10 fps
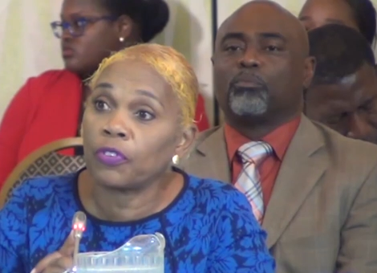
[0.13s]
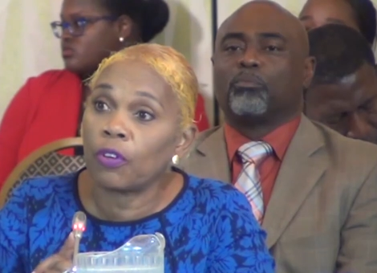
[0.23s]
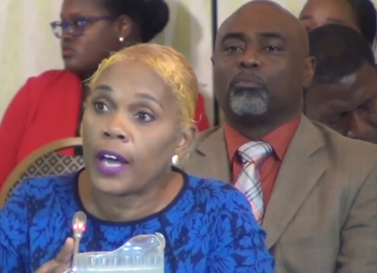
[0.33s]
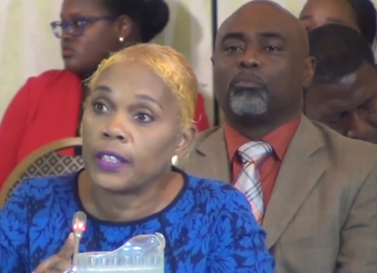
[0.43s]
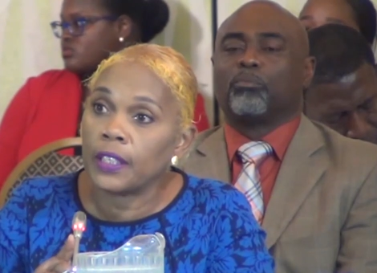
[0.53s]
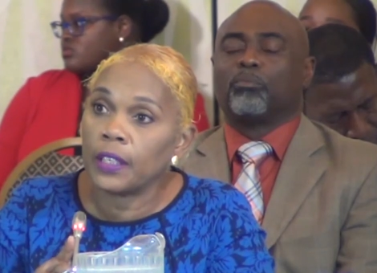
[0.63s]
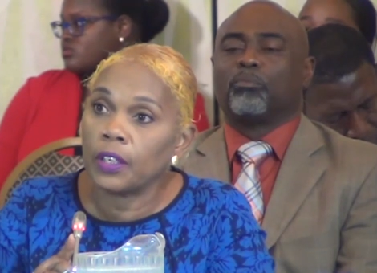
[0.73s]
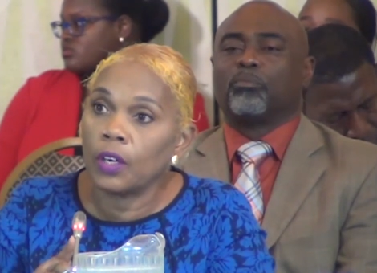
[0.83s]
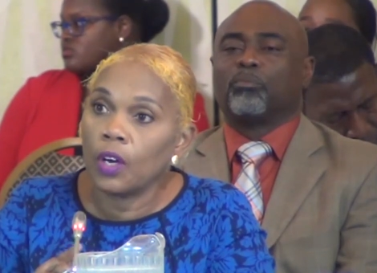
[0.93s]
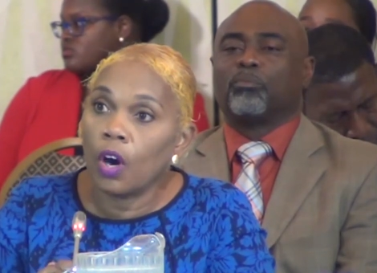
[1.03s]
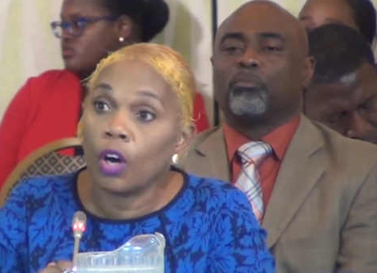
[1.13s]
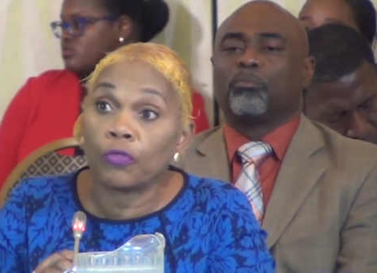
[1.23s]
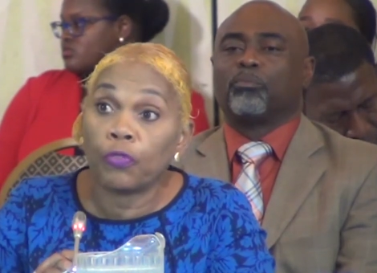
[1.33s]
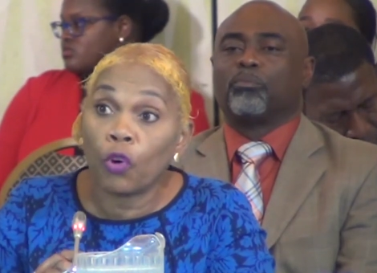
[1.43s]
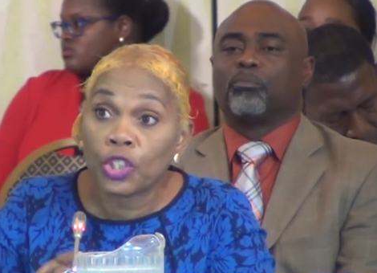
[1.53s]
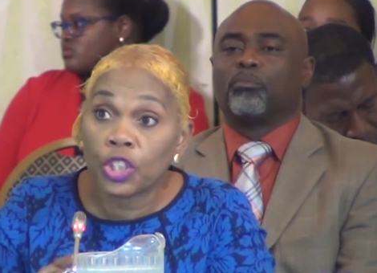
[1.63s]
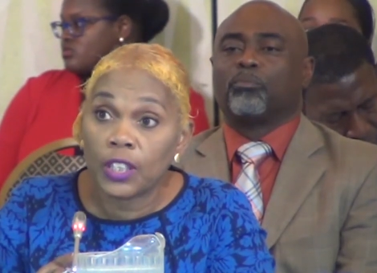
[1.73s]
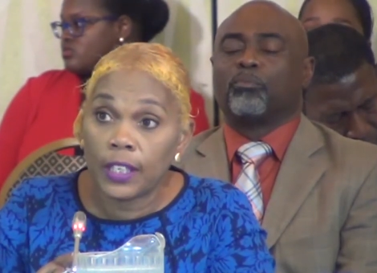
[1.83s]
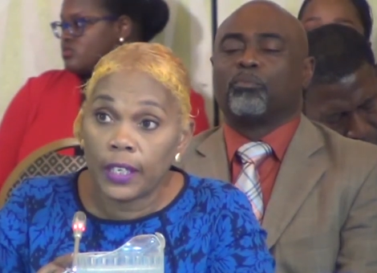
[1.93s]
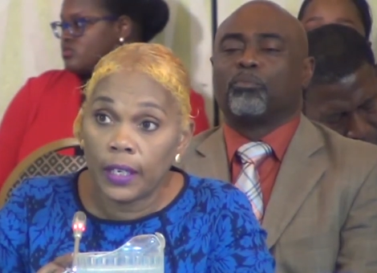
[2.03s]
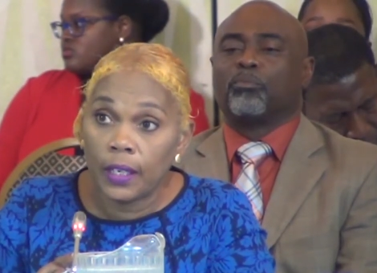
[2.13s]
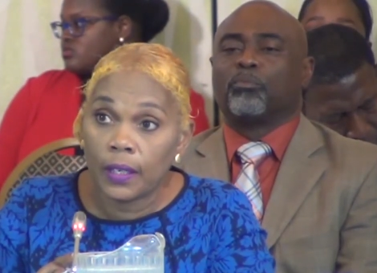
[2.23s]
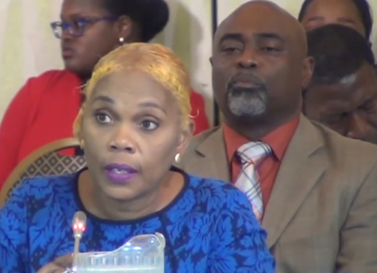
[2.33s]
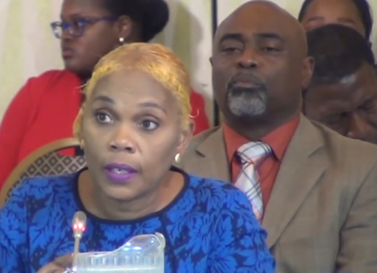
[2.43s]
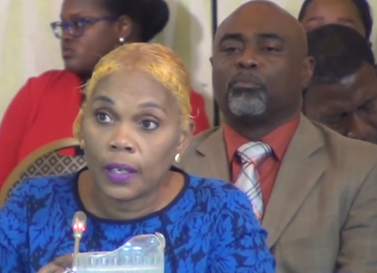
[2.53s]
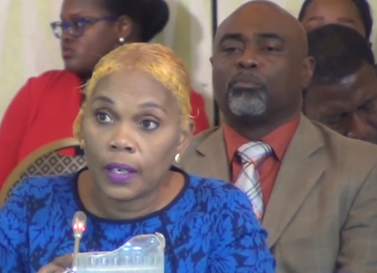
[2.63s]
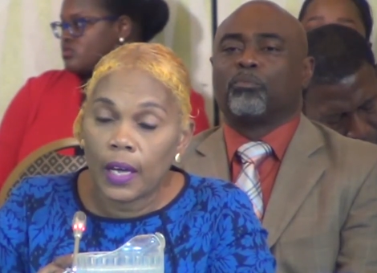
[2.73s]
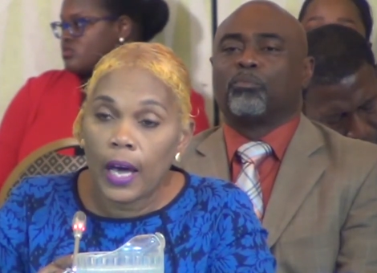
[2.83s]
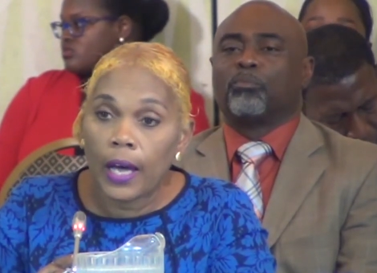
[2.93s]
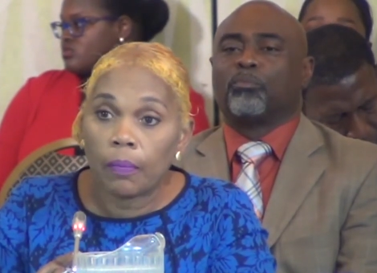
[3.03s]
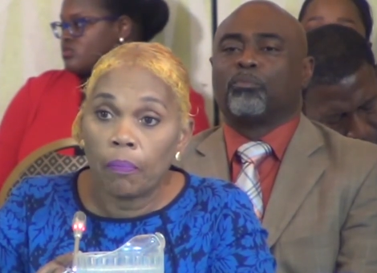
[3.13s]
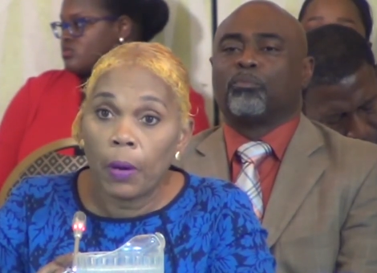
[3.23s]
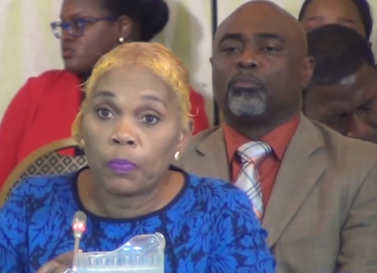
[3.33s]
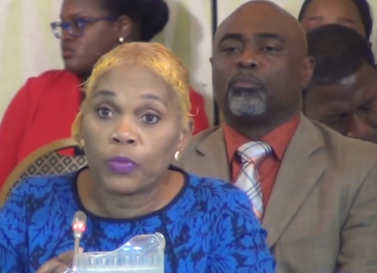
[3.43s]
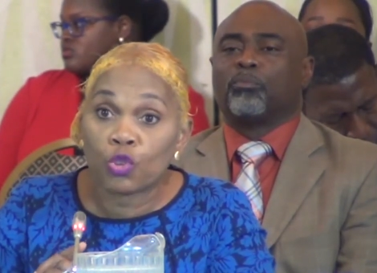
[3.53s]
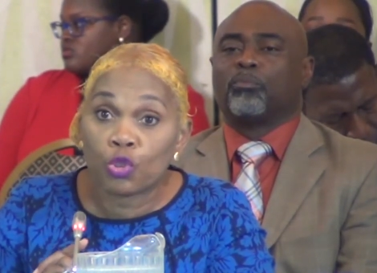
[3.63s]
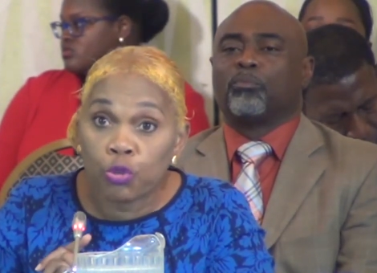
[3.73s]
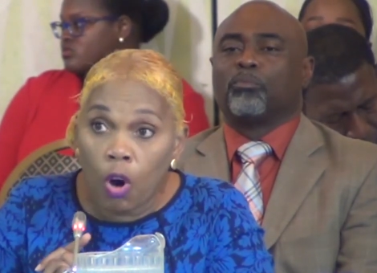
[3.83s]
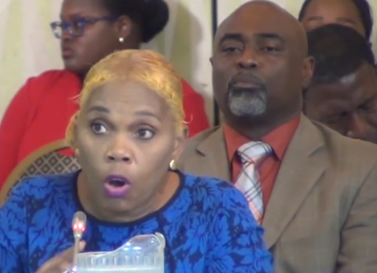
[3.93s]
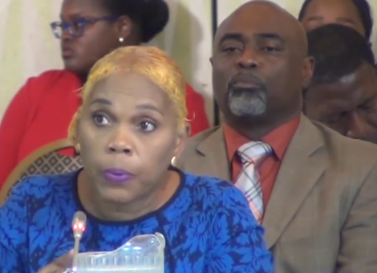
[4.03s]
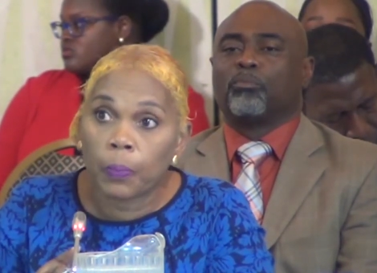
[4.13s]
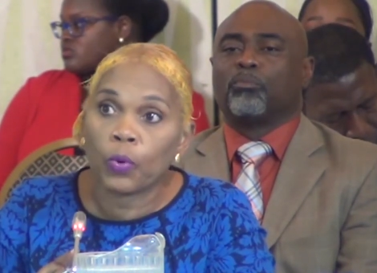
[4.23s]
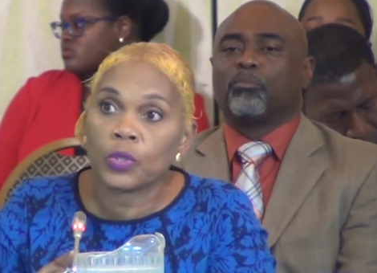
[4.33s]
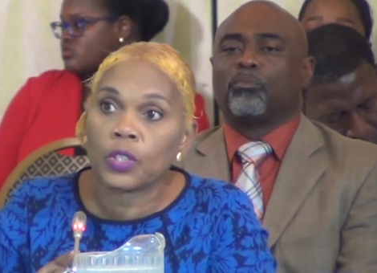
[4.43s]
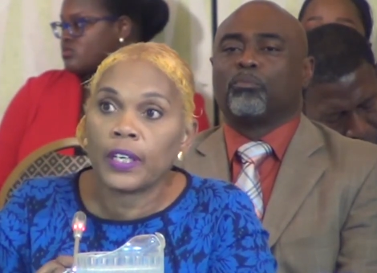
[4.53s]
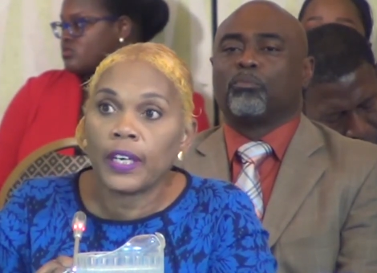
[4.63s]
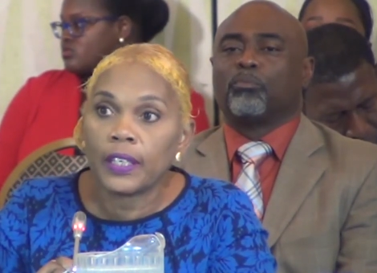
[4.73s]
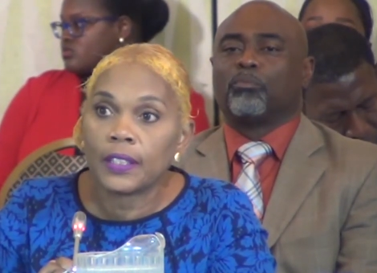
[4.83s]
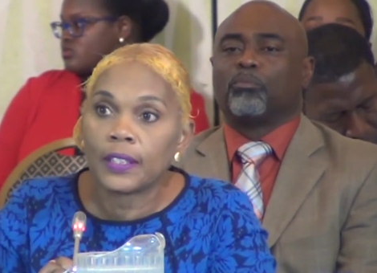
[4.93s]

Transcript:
Speaker 1: The second quarter of this year proved to be a positive one for the tourism sector.